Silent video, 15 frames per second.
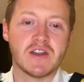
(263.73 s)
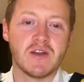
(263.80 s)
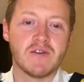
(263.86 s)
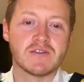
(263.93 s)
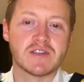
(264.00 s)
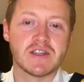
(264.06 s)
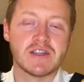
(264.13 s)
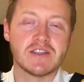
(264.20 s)

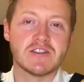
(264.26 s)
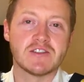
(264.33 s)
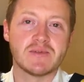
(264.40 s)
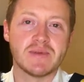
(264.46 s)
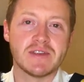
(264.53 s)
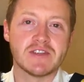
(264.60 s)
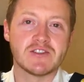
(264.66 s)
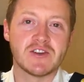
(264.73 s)
obviously just
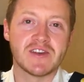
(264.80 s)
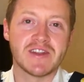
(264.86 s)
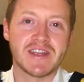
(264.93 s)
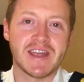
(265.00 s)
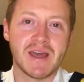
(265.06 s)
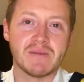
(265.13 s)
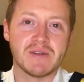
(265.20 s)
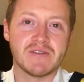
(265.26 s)
being stuck in the
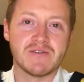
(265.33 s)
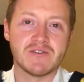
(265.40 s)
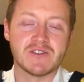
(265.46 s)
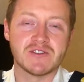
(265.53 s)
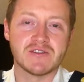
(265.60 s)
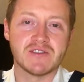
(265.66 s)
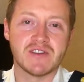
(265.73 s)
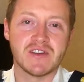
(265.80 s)
cabin for
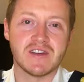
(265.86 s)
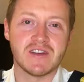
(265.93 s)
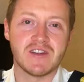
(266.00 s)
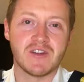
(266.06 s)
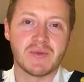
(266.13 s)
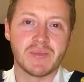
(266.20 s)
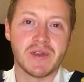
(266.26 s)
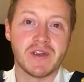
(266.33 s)
a
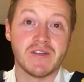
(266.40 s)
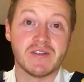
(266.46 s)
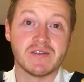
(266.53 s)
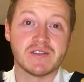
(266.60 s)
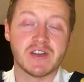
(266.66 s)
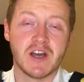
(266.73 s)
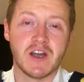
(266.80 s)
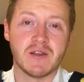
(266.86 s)
long period
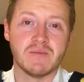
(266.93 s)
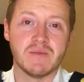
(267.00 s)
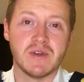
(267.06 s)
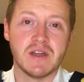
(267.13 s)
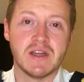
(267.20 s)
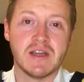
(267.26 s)
of time.